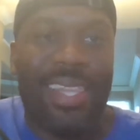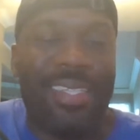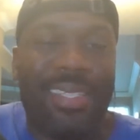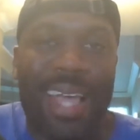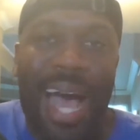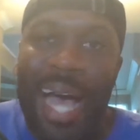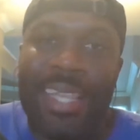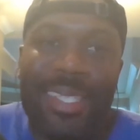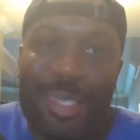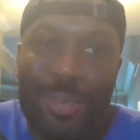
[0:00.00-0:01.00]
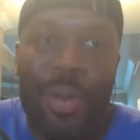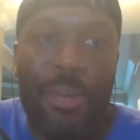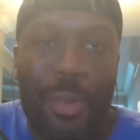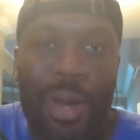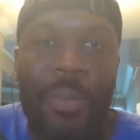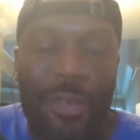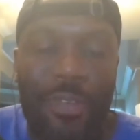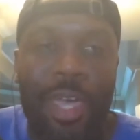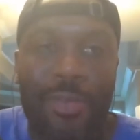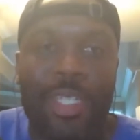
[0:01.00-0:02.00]
This is probably one of my
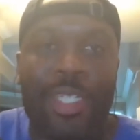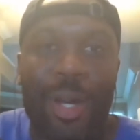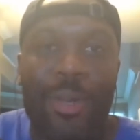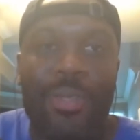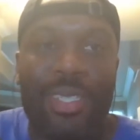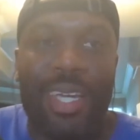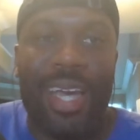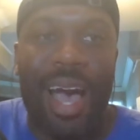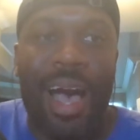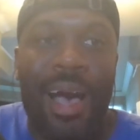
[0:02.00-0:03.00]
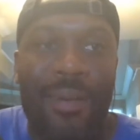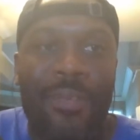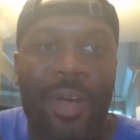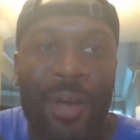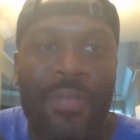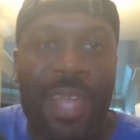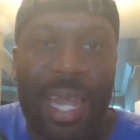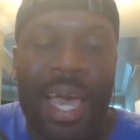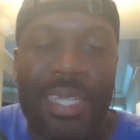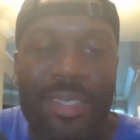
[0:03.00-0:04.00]
favorite shows of the
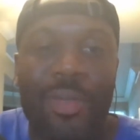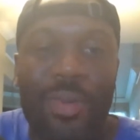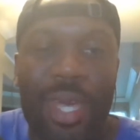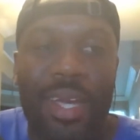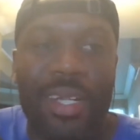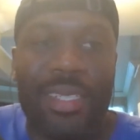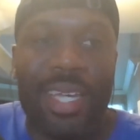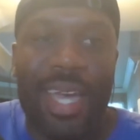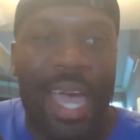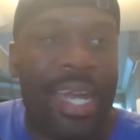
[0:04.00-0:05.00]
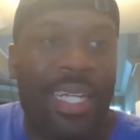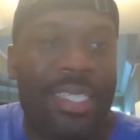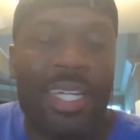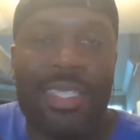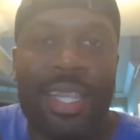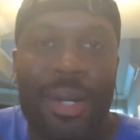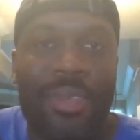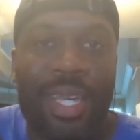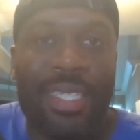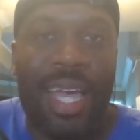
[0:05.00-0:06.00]
last 2 years, and it's just
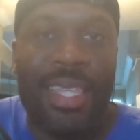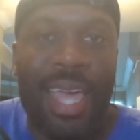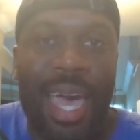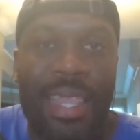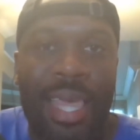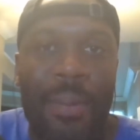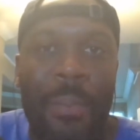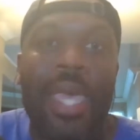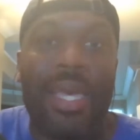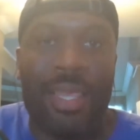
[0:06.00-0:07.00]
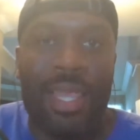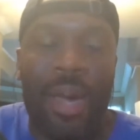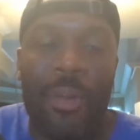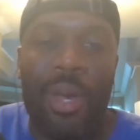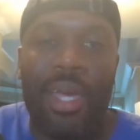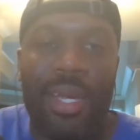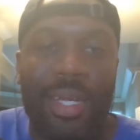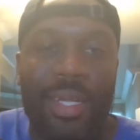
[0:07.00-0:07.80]
little things like that that make it that way.